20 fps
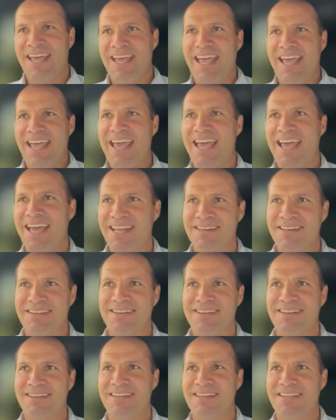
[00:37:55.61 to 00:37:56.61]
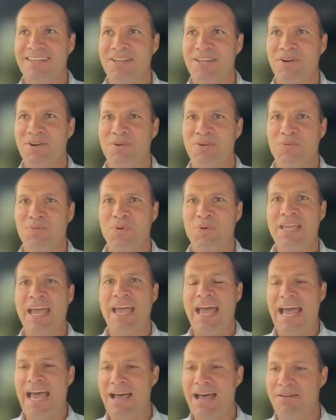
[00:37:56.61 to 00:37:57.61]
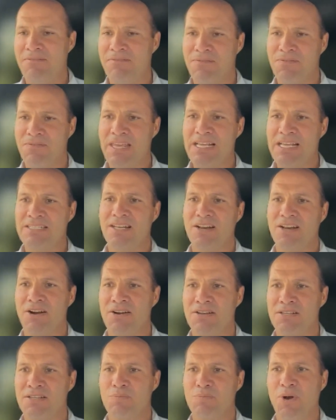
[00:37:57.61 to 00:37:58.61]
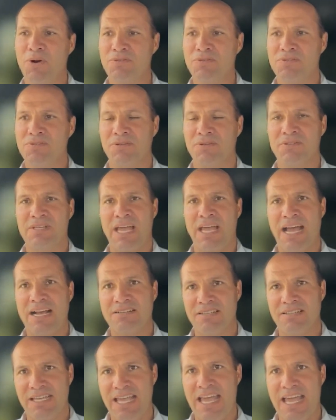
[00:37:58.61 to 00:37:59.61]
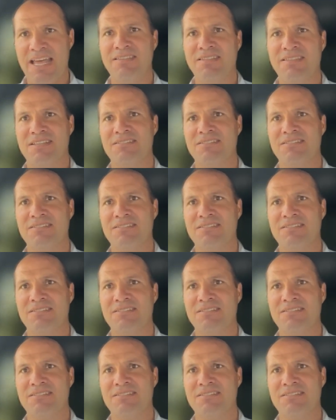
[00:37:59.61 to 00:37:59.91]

And, we have things at our disposal to actually end this